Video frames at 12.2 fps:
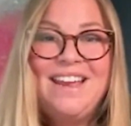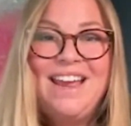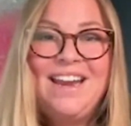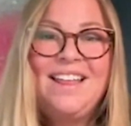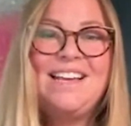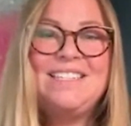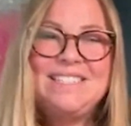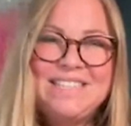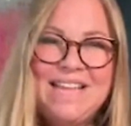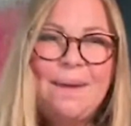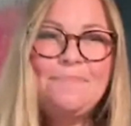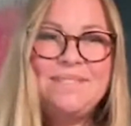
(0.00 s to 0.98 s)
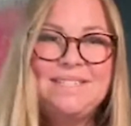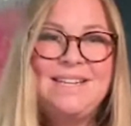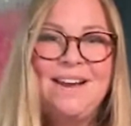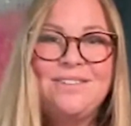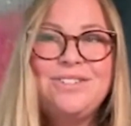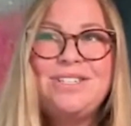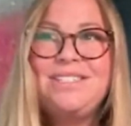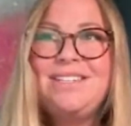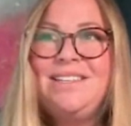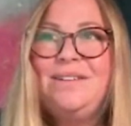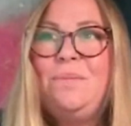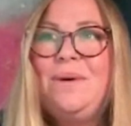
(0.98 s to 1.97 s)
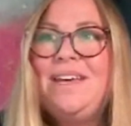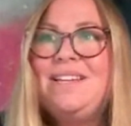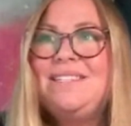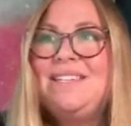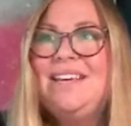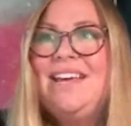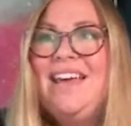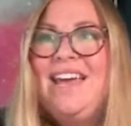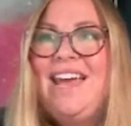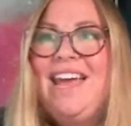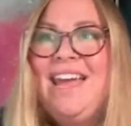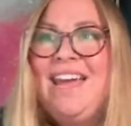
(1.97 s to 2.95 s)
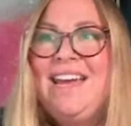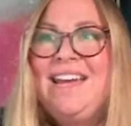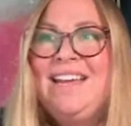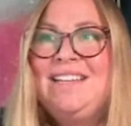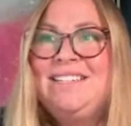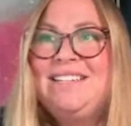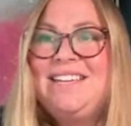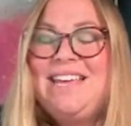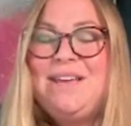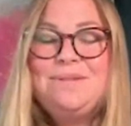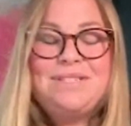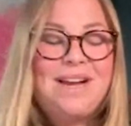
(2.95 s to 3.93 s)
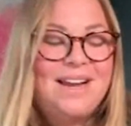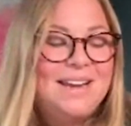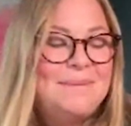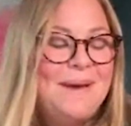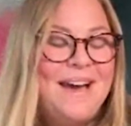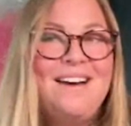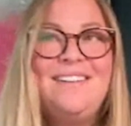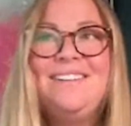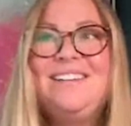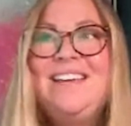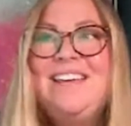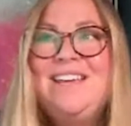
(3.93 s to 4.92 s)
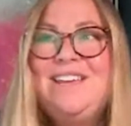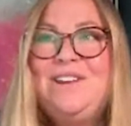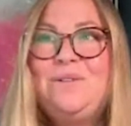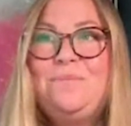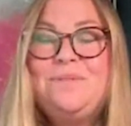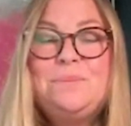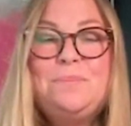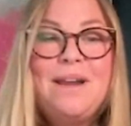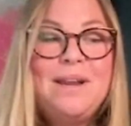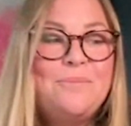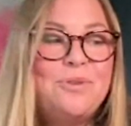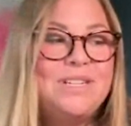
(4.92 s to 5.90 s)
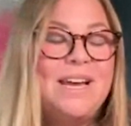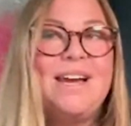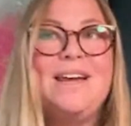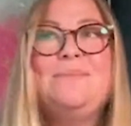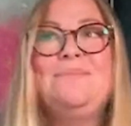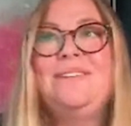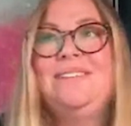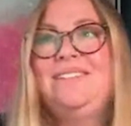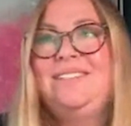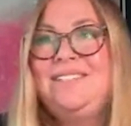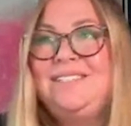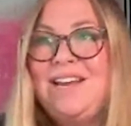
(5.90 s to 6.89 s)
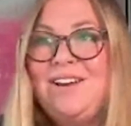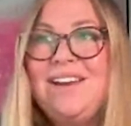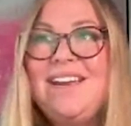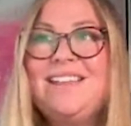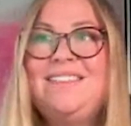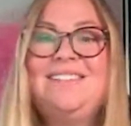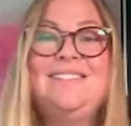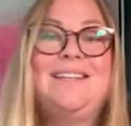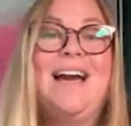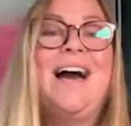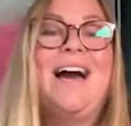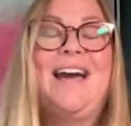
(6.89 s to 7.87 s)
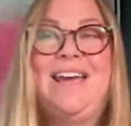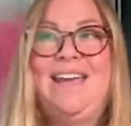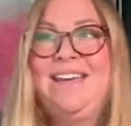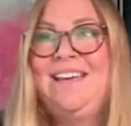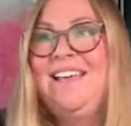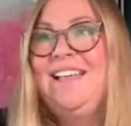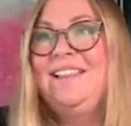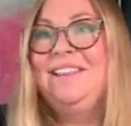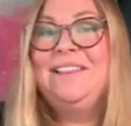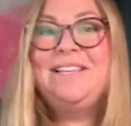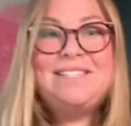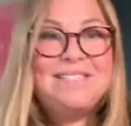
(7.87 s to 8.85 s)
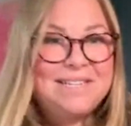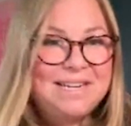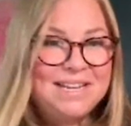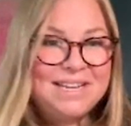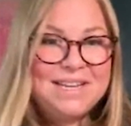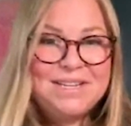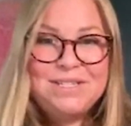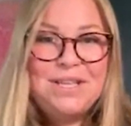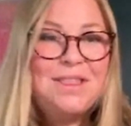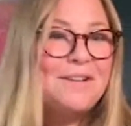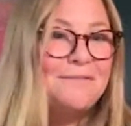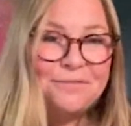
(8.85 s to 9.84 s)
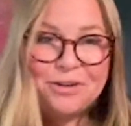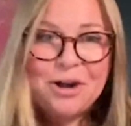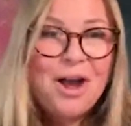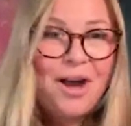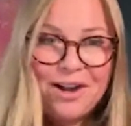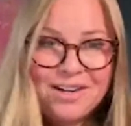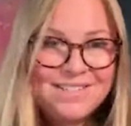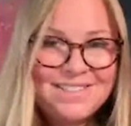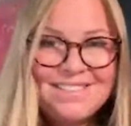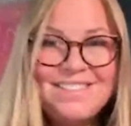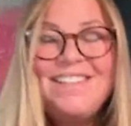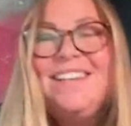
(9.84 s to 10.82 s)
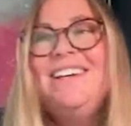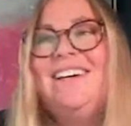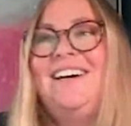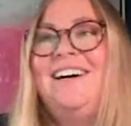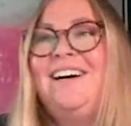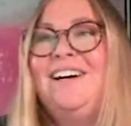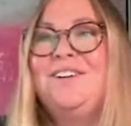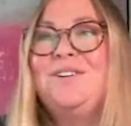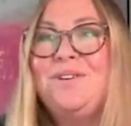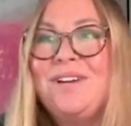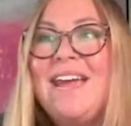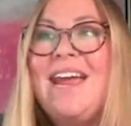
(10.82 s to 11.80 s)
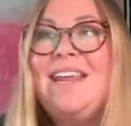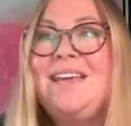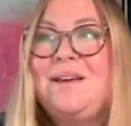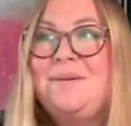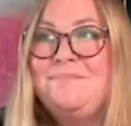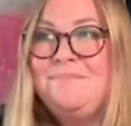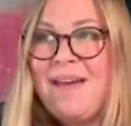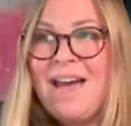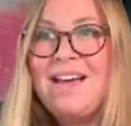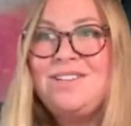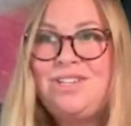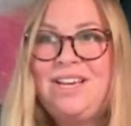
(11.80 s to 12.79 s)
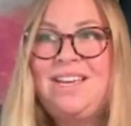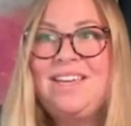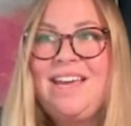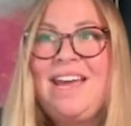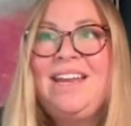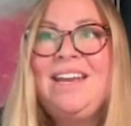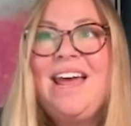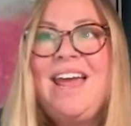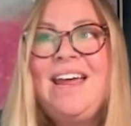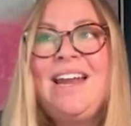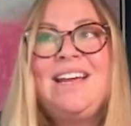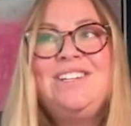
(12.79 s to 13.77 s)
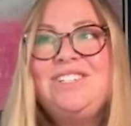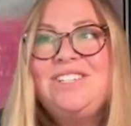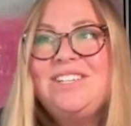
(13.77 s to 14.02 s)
and slaps it down just a little bit. And he was talking about, spending more time staring at the sky, listening to the frogs, creating magic. And I